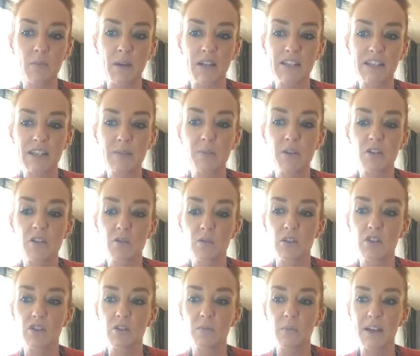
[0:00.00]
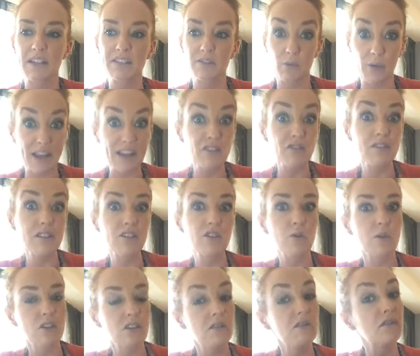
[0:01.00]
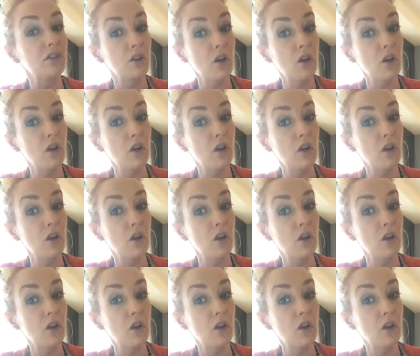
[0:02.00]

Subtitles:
my deep intuition, my surrender intuition for